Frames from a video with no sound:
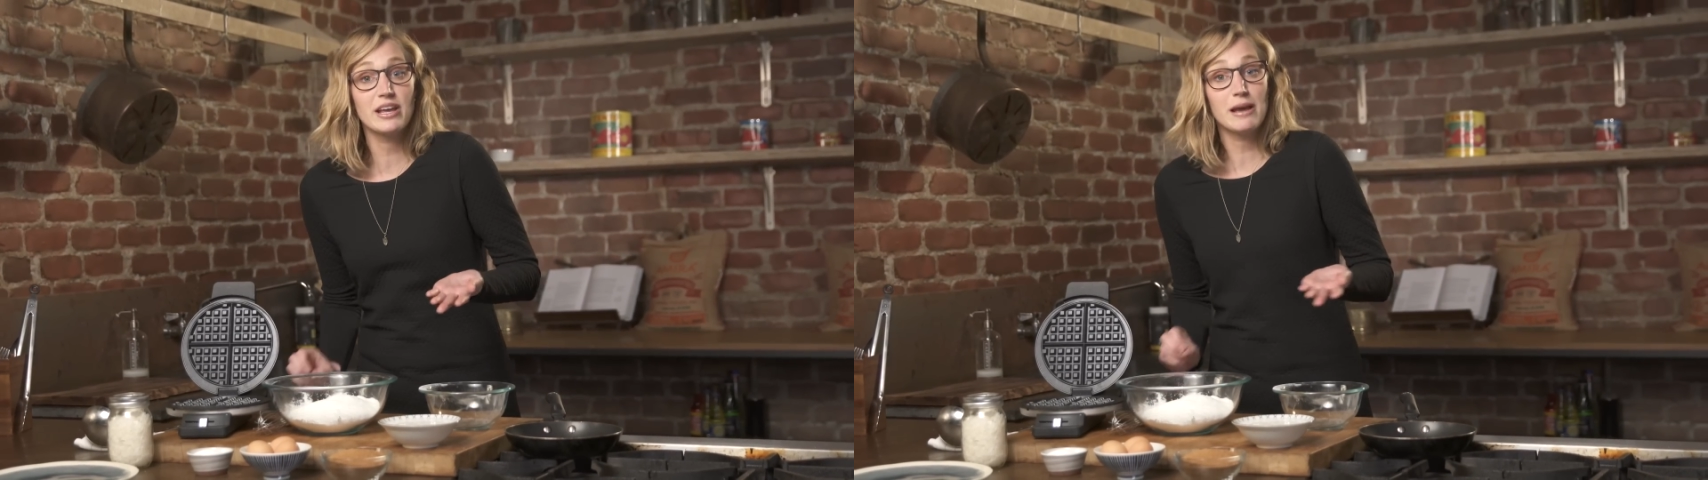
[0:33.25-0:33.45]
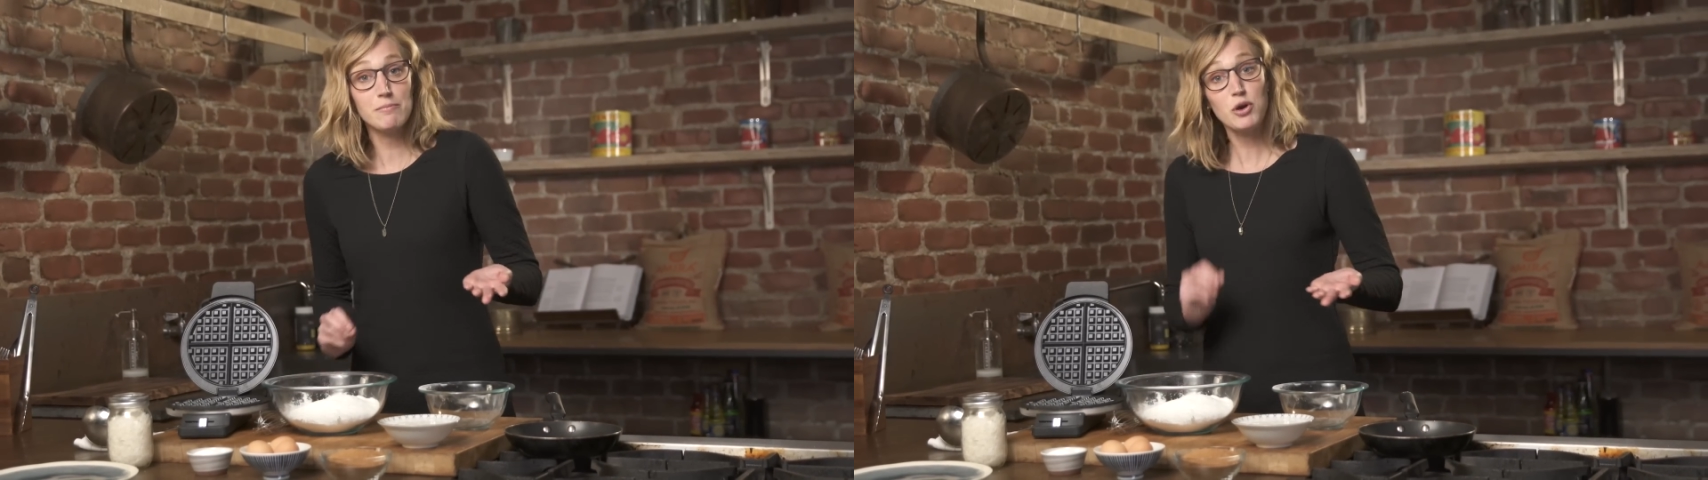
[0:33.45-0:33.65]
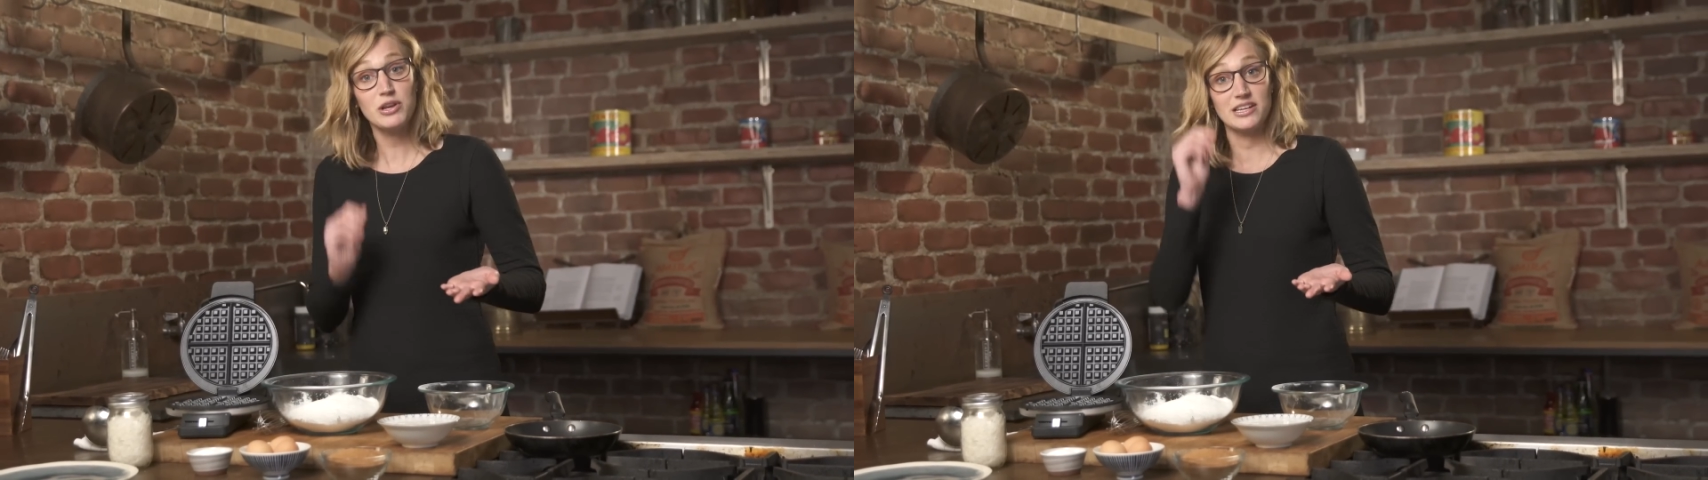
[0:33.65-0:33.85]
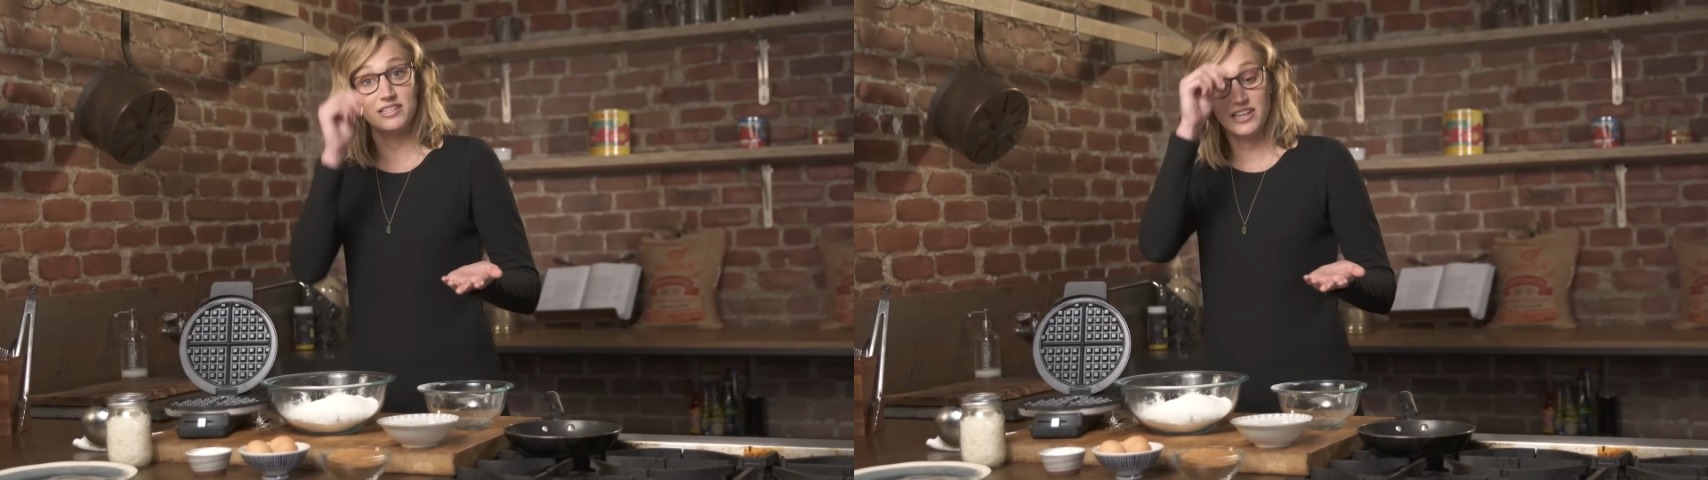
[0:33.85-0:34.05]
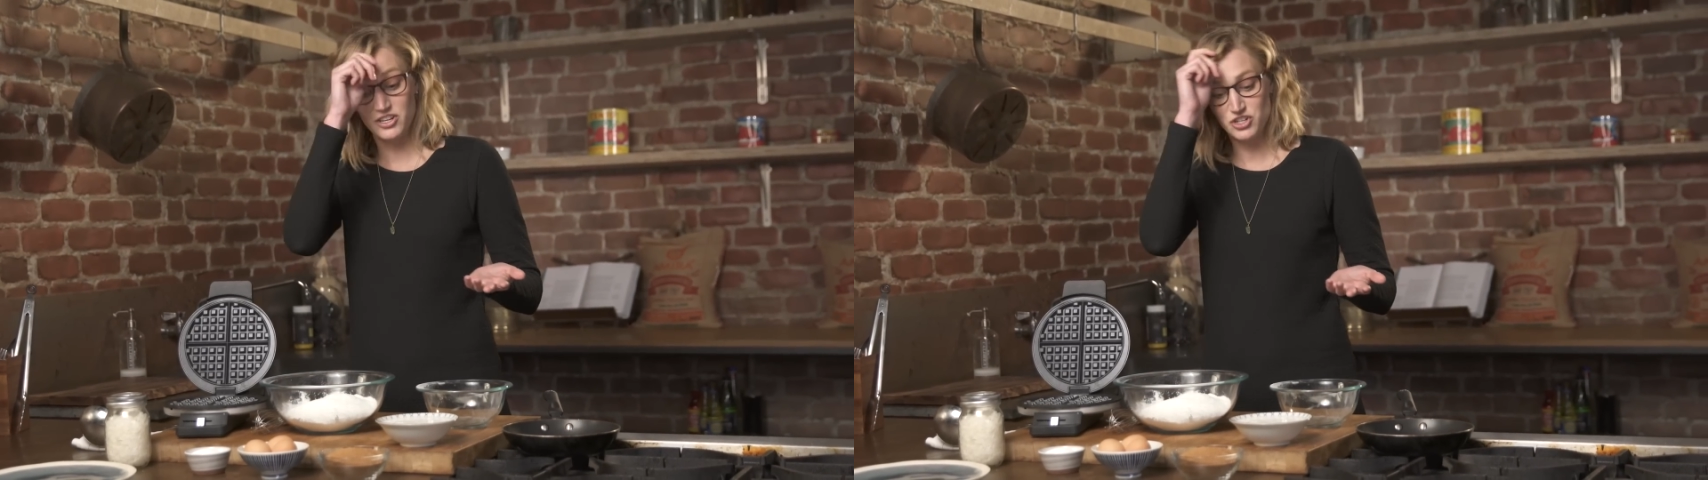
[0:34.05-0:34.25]

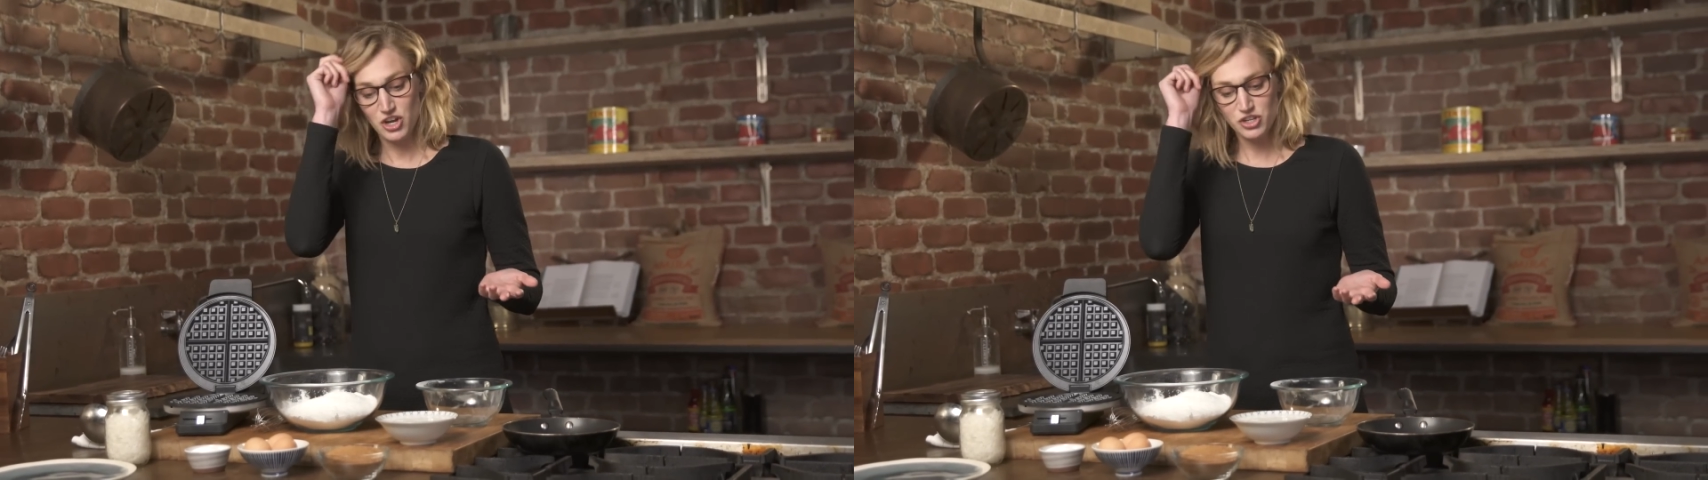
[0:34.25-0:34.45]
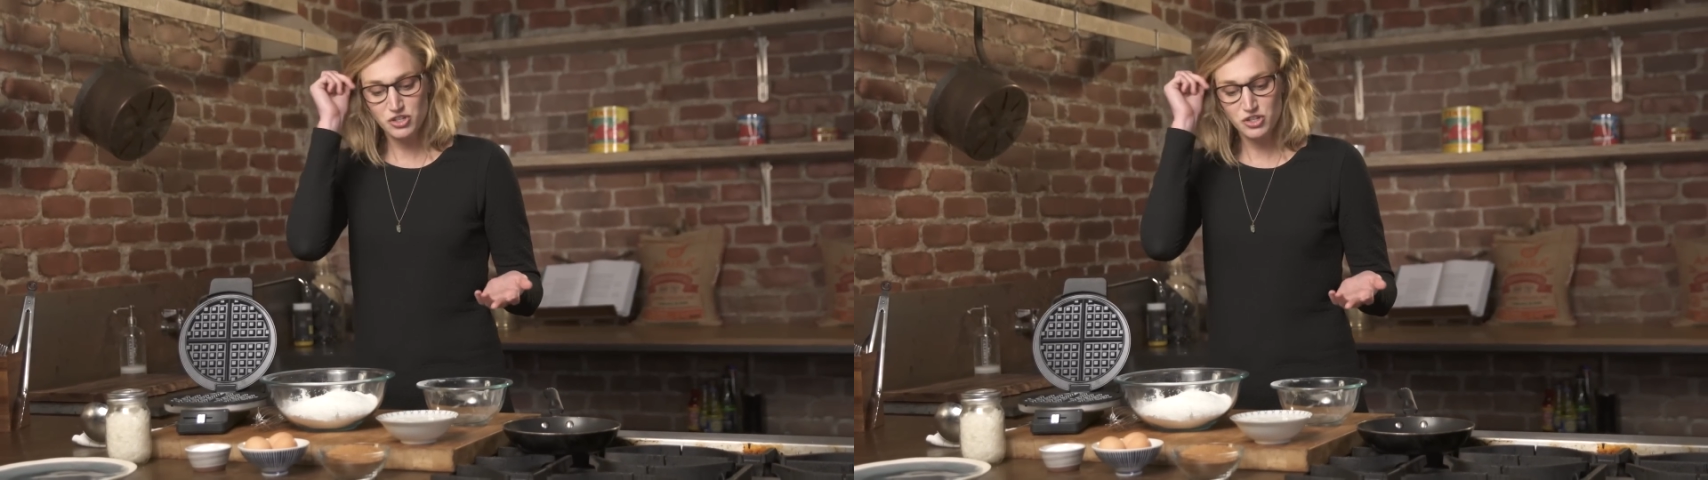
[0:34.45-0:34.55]
Cambodian dish.